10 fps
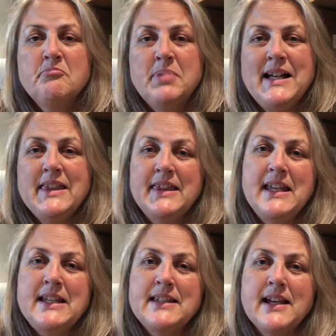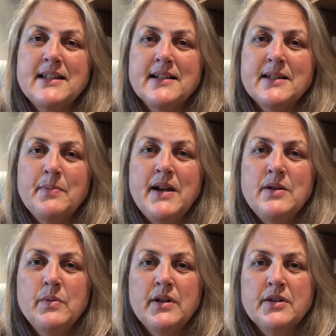but these days I
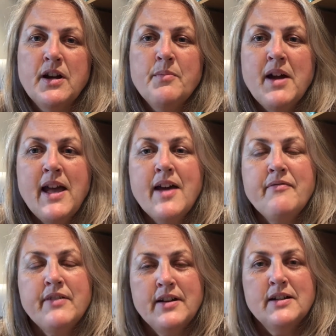spend what time I have